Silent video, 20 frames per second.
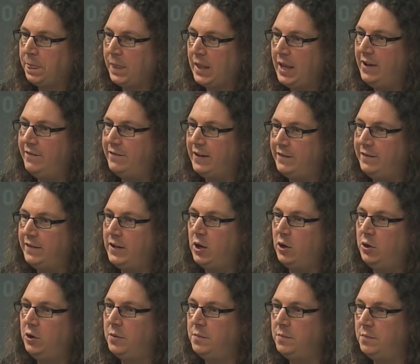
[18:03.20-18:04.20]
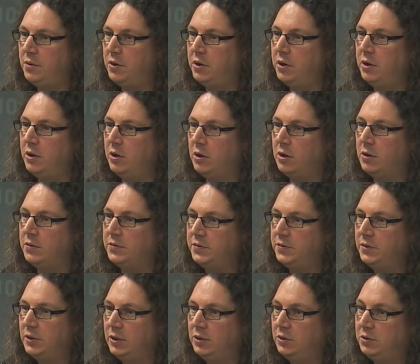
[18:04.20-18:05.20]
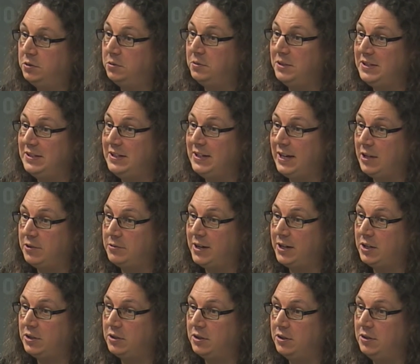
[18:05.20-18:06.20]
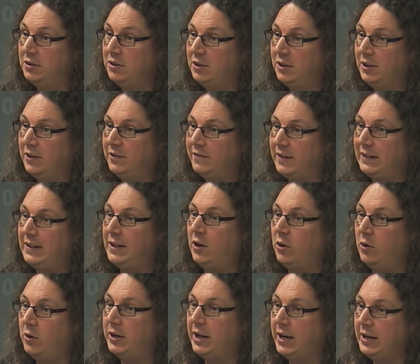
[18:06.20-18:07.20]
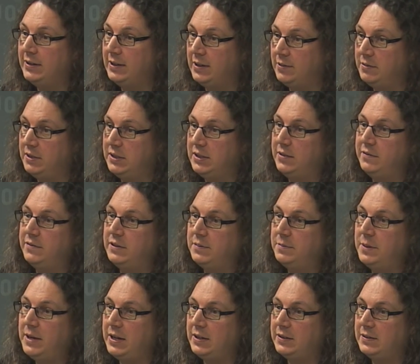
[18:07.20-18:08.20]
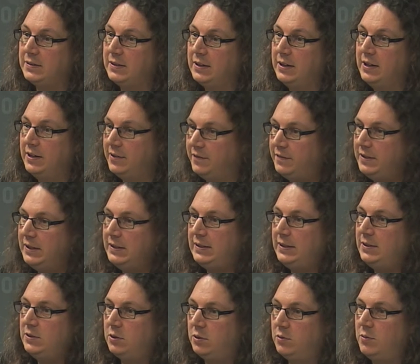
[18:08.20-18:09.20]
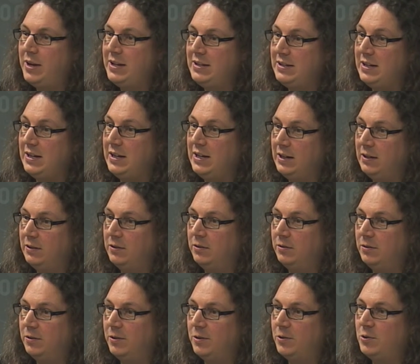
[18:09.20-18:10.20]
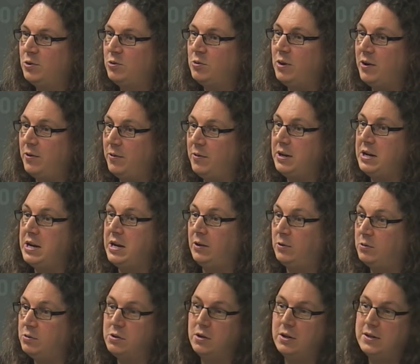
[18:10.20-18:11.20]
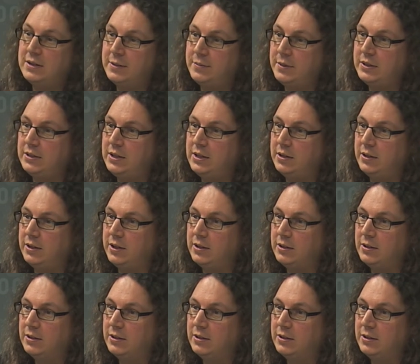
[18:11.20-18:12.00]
and that there are a number of touristic attractions that are located within this space. This is already querying Google semantically.